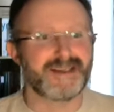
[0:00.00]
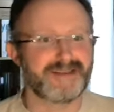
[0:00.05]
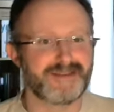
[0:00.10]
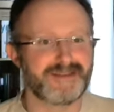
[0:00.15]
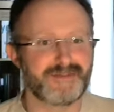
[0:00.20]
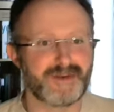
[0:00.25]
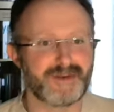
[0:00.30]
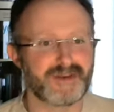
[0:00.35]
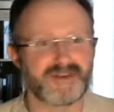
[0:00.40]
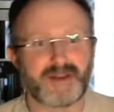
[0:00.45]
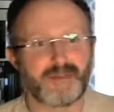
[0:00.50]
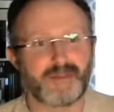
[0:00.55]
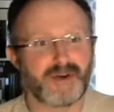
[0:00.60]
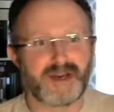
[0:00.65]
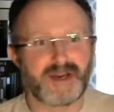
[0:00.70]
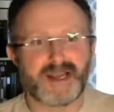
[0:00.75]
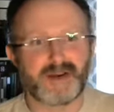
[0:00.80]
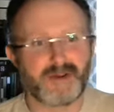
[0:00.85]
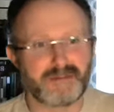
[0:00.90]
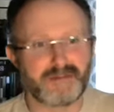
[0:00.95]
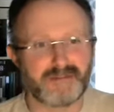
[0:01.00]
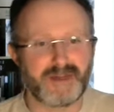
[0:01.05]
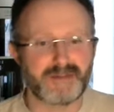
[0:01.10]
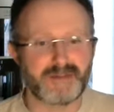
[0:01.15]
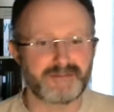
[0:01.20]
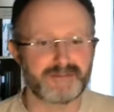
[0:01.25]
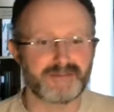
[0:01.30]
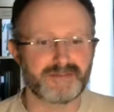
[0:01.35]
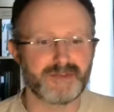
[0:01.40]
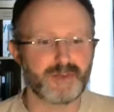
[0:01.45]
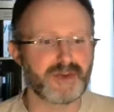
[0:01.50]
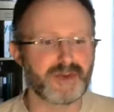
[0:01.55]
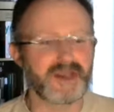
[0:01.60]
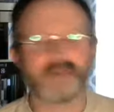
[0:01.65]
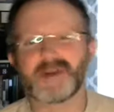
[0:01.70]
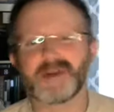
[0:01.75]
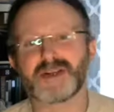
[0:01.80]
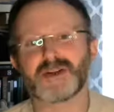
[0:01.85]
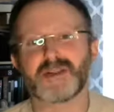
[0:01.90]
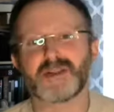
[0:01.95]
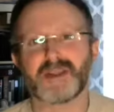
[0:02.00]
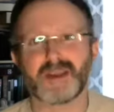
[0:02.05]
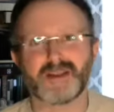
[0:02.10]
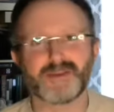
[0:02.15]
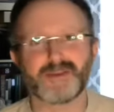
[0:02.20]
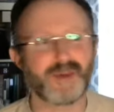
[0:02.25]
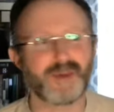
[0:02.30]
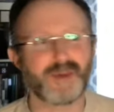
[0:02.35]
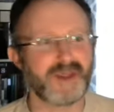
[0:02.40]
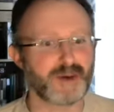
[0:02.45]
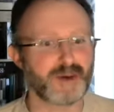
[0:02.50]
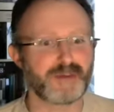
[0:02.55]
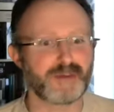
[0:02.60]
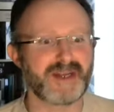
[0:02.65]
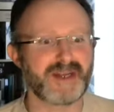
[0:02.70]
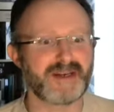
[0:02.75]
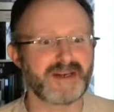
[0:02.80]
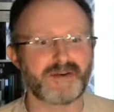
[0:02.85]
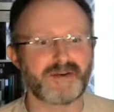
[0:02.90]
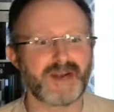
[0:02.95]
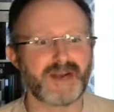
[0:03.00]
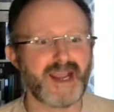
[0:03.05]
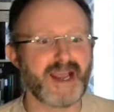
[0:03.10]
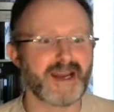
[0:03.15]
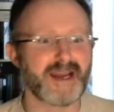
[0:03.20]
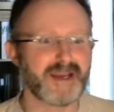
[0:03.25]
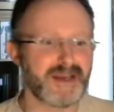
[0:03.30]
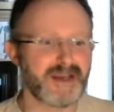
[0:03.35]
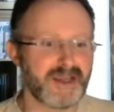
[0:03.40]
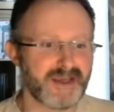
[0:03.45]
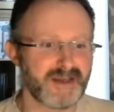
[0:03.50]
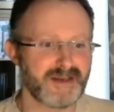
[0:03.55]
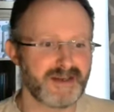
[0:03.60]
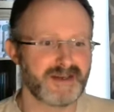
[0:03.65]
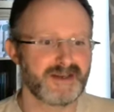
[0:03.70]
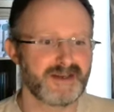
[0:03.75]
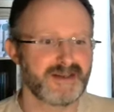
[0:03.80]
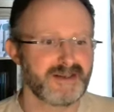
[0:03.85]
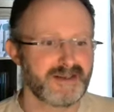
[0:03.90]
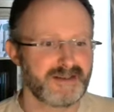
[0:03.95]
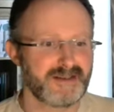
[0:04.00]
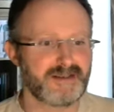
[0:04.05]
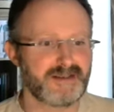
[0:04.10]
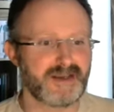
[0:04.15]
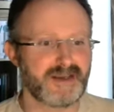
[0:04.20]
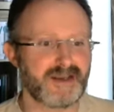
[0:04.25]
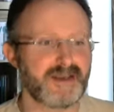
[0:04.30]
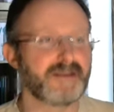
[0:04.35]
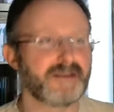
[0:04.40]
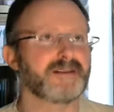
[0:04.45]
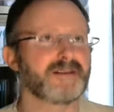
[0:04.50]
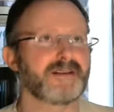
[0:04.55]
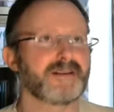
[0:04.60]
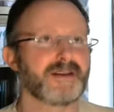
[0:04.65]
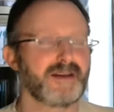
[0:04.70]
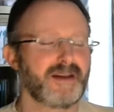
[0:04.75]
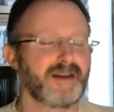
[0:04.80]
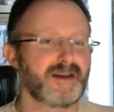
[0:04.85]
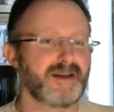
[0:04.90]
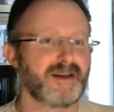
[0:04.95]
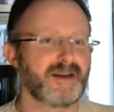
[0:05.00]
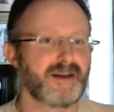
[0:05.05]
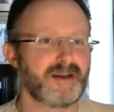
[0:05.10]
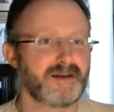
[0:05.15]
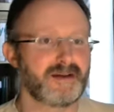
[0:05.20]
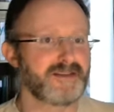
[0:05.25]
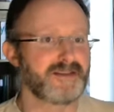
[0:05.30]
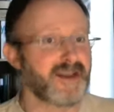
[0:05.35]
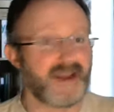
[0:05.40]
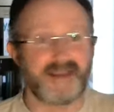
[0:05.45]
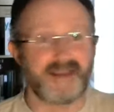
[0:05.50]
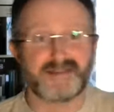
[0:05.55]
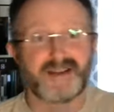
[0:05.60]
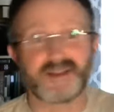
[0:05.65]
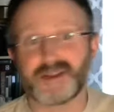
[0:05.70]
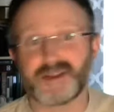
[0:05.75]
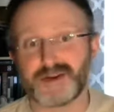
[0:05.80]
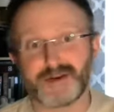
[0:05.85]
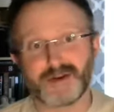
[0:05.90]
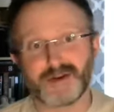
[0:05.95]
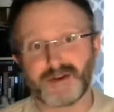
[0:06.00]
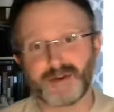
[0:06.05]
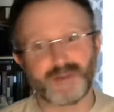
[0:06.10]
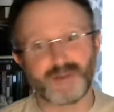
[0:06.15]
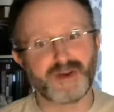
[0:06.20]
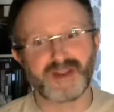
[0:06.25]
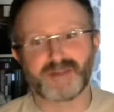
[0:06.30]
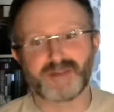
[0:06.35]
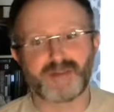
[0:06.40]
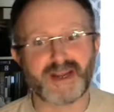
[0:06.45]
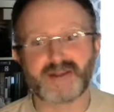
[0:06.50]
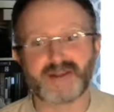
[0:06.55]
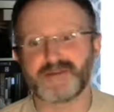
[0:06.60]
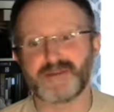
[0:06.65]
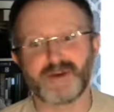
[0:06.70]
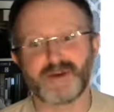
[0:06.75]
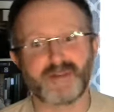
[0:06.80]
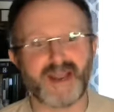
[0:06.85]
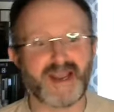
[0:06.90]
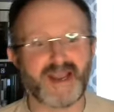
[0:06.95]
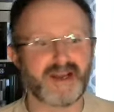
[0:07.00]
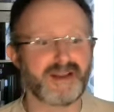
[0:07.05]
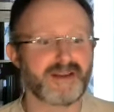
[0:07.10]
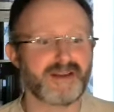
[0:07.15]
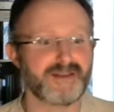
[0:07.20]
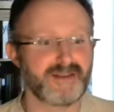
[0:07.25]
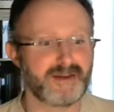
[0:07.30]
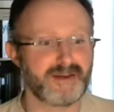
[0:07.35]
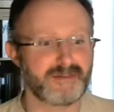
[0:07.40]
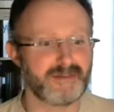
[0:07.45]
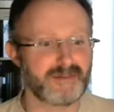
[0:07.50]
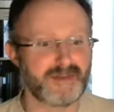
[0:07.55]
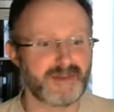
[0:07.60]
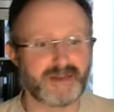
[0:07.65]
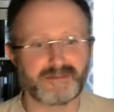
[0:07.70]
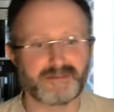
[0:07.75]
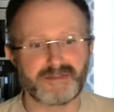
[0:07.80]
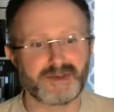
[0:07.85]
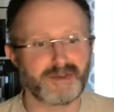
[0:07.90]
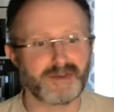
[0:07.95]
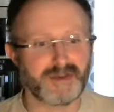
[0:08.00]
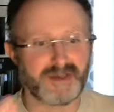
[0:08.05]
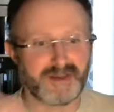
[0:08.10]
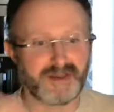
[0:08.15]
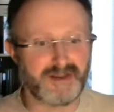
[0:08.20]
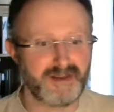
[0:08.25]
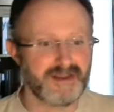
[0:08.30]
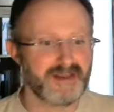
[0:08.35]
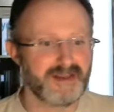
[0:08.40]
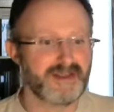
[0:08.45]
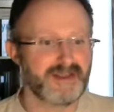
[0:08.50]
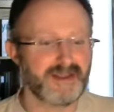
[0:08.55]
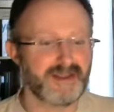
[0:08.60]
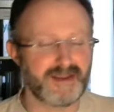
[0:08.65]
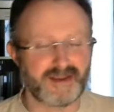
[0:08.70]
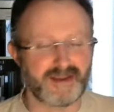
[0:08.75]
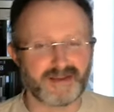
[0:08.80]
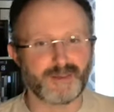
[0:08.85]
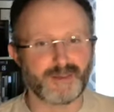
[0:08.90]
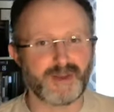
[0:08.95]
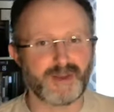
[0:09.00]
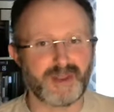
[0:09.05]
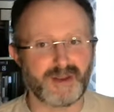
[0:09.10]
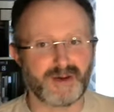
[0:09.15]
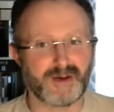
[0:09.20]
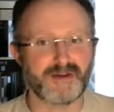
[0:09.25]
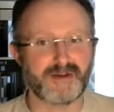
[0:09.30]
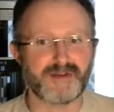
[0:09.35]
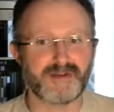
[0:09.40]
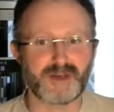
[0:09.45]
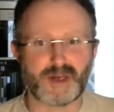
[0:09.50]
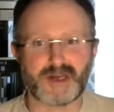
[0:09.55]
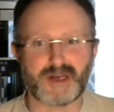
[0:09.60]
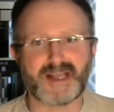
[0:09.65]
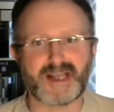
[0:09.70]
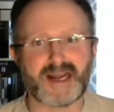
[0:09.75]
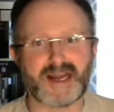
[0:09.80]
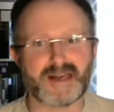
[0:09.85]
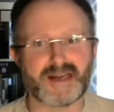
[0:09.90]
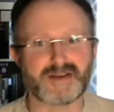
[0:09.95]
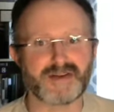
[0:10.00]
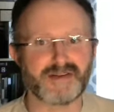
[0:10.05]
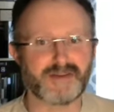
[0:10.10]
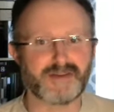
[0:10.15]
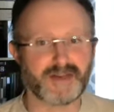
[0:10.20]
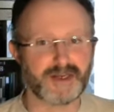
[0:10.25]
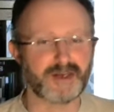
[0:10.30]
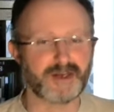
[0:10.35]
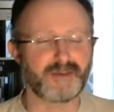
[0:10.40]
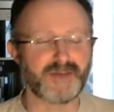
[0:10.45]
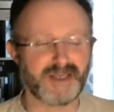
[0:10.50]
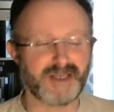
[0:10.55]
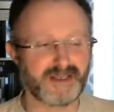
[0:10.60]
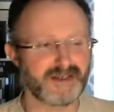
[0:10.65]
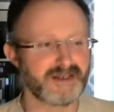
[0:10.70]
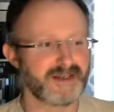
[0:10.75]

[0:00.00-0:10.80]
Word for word: And for example, now I'm I'm doing a bunch of things with augmented reality and uh, that has nothing to do with bioinformatics. I'm, I'm doing things with artificial intelligence a little bit.